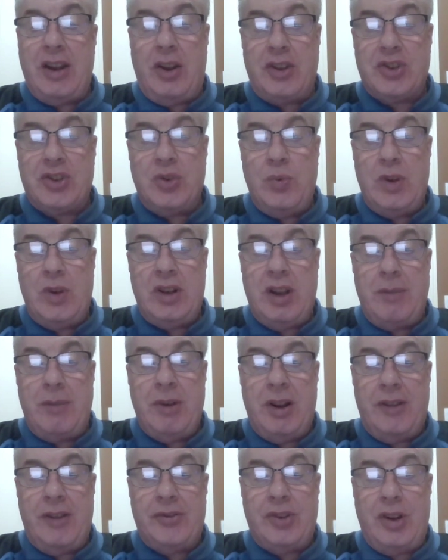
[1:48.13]
Can also win
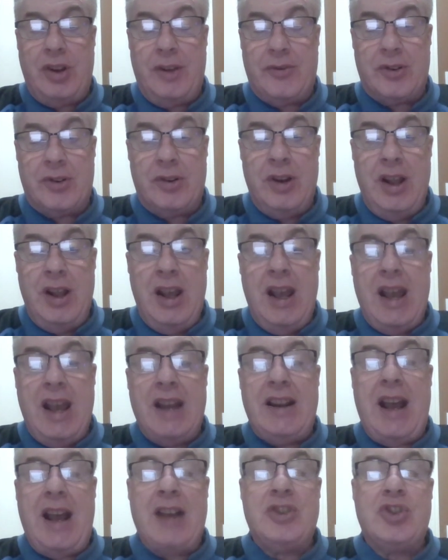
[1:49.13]
coming off cover,
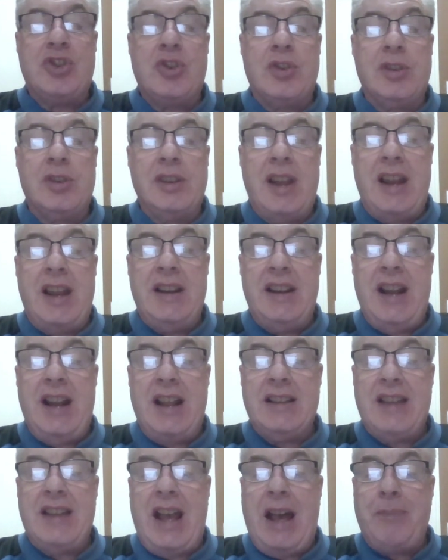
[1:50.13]
and not sure landing
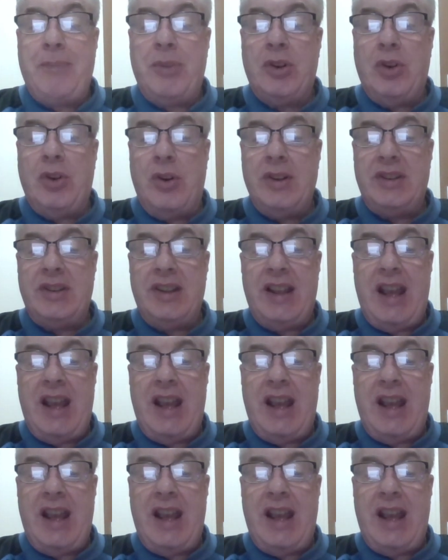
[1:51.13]
on top and going